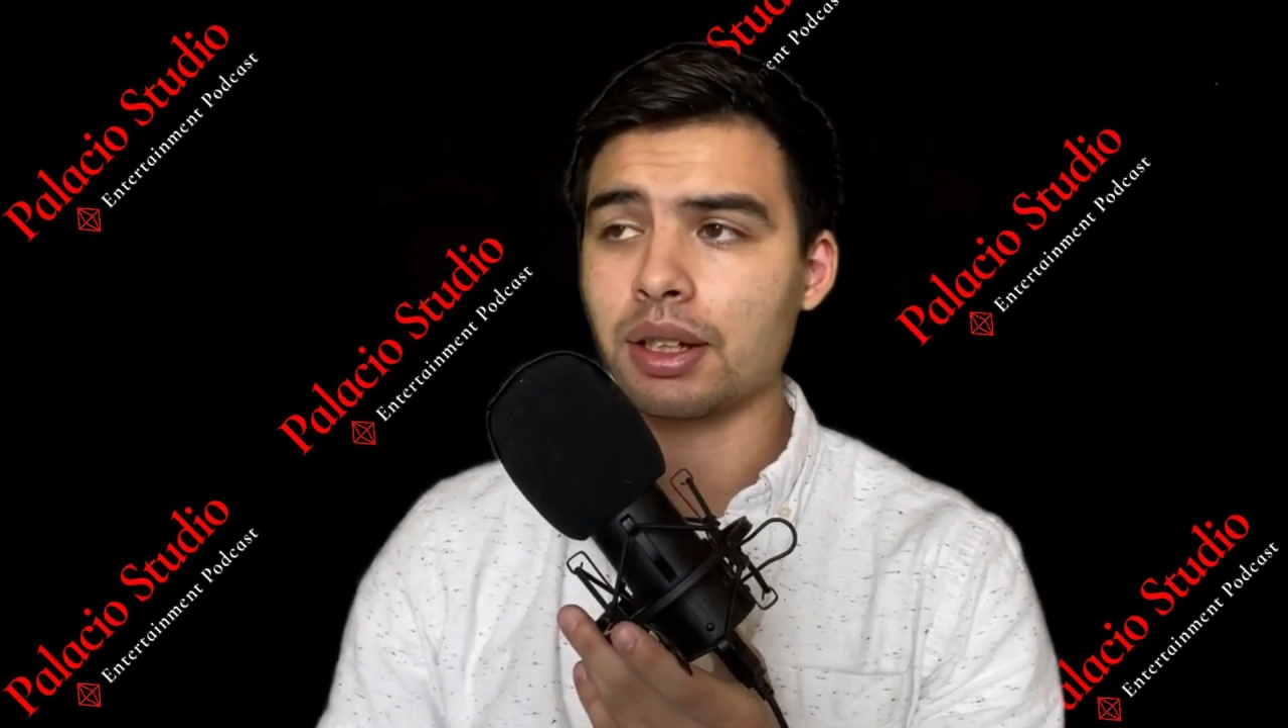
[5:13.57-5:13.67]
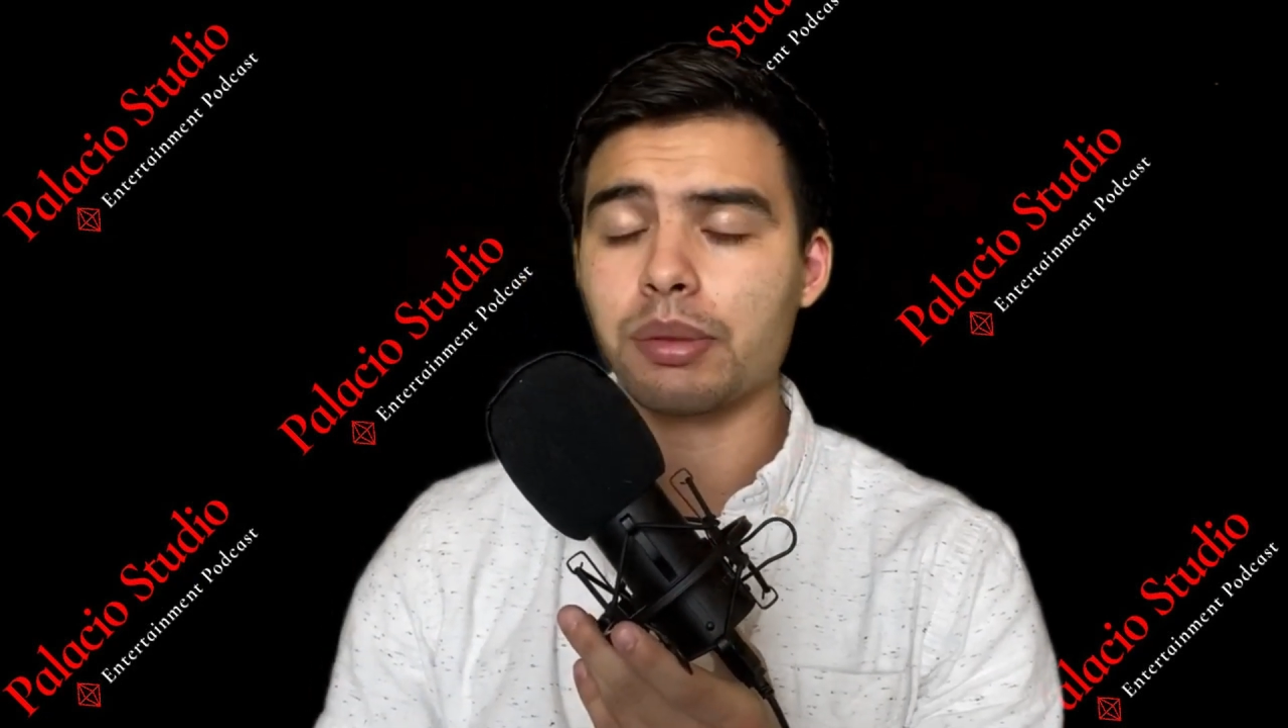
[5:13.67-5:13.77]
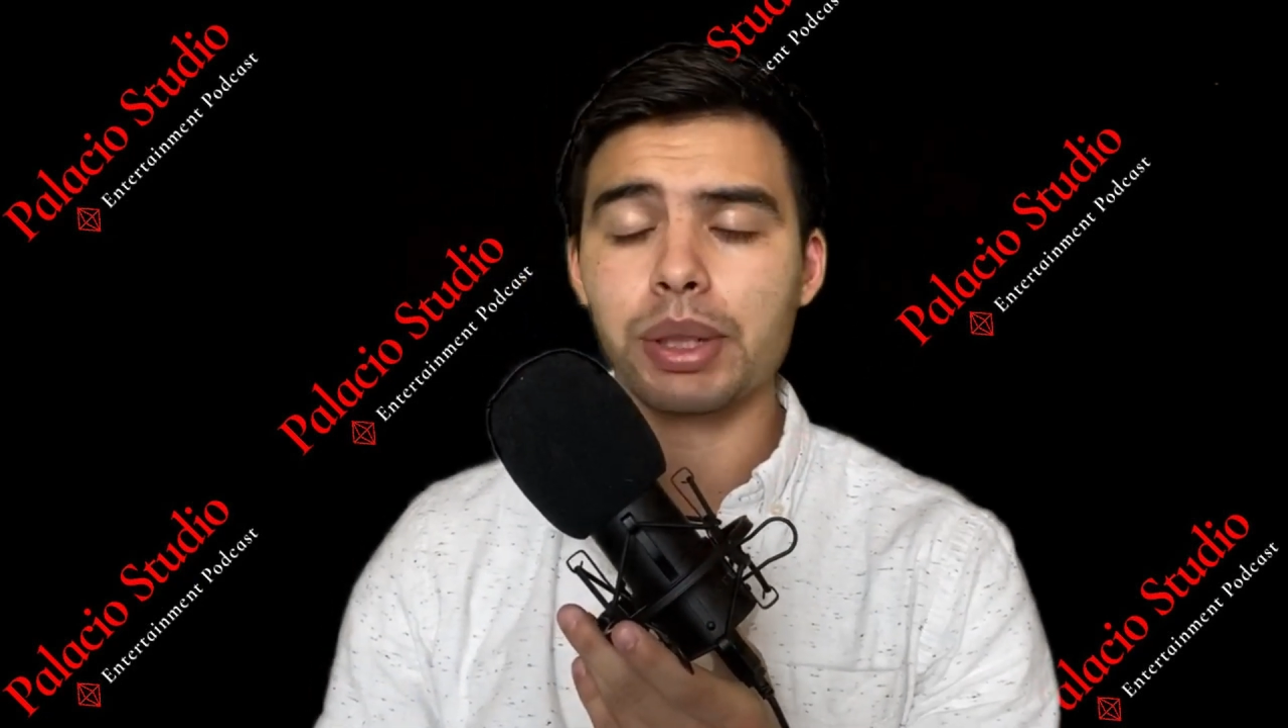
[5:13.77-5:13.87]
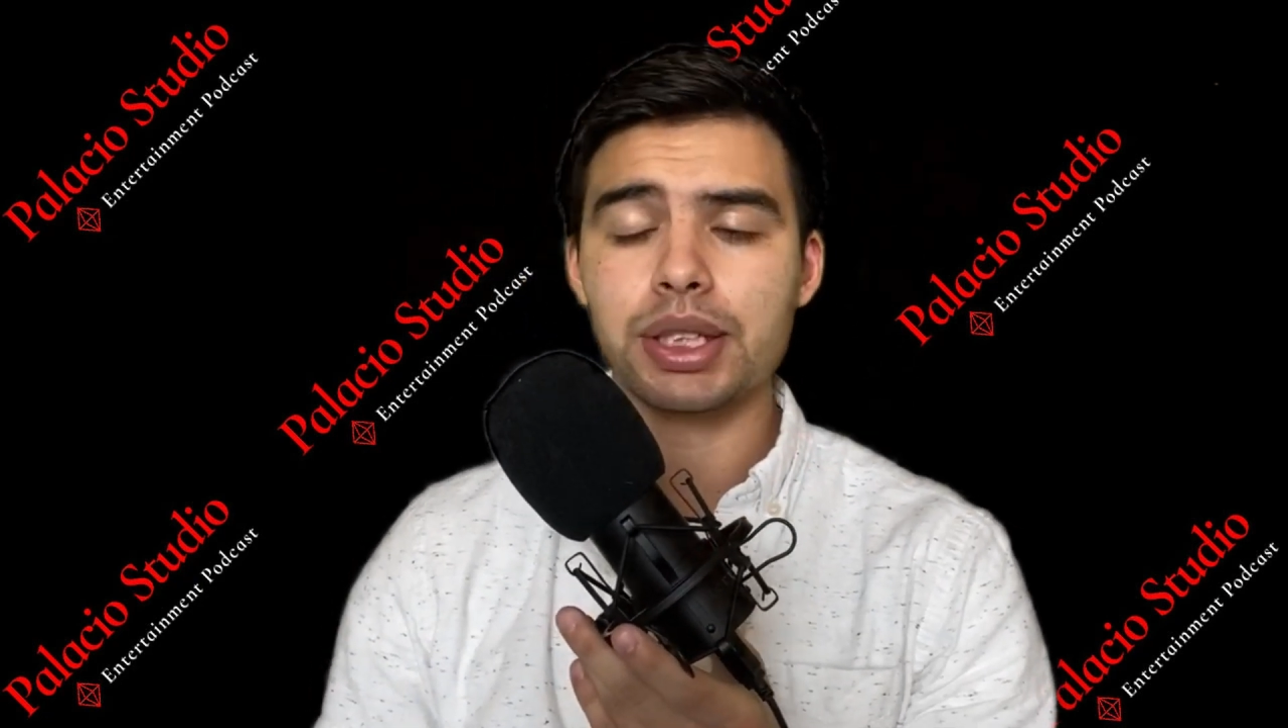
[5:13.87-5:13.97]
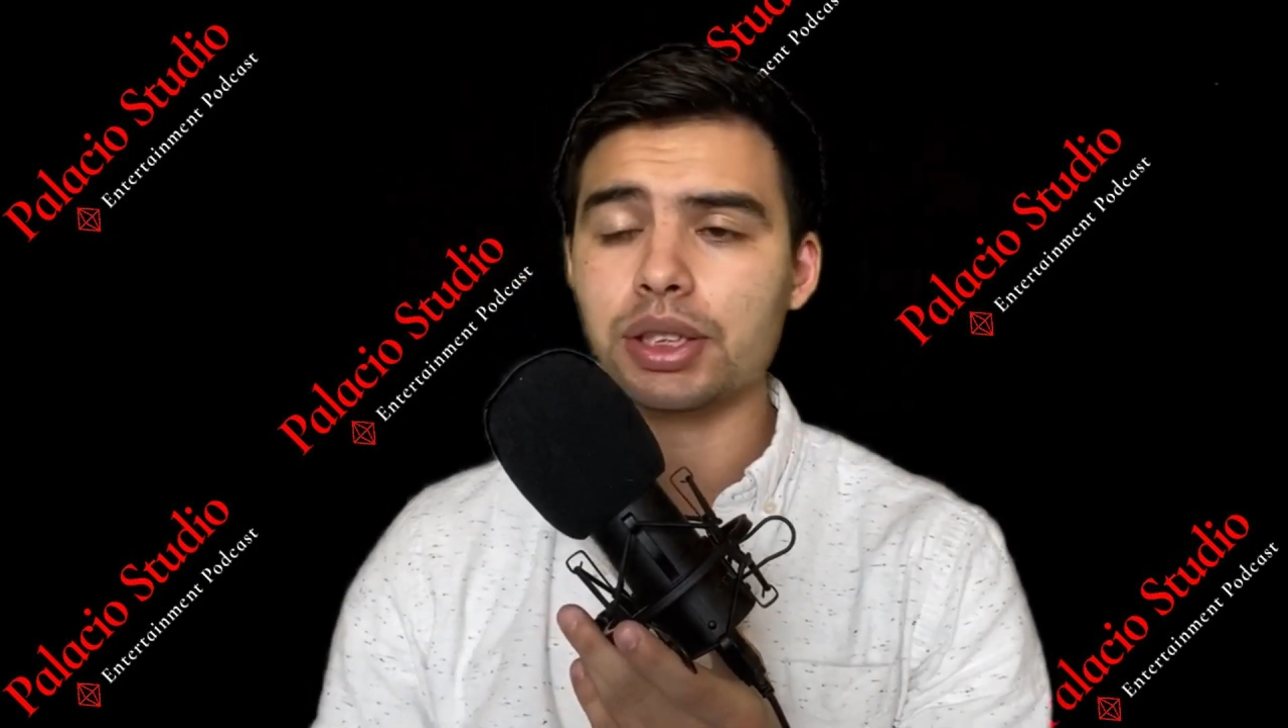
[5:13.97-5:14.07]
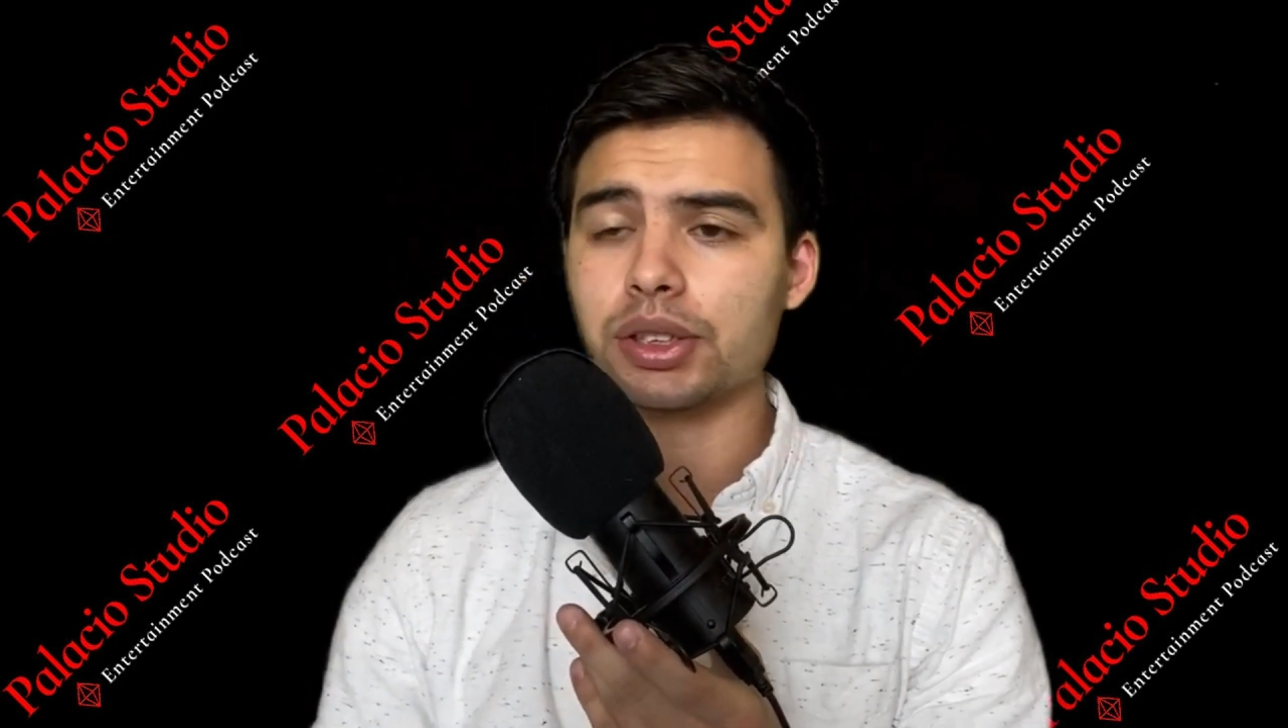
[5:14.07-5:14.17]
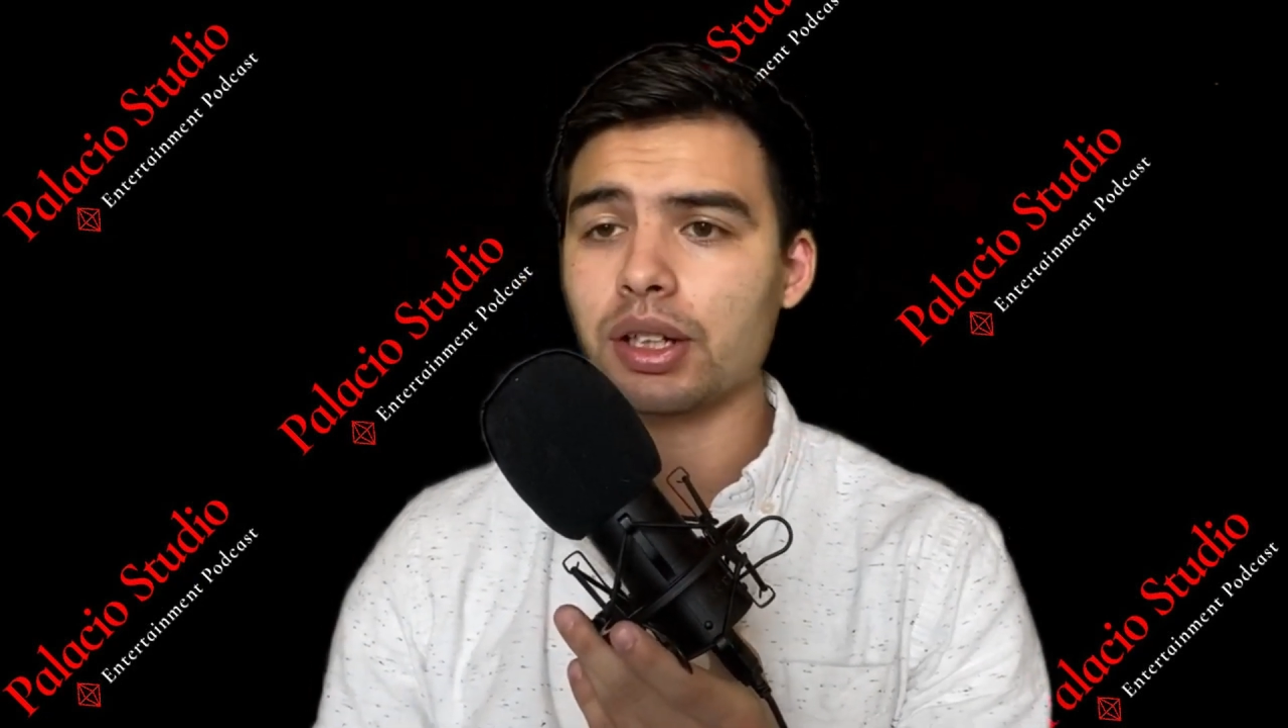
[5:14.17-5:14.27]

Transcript: an amazing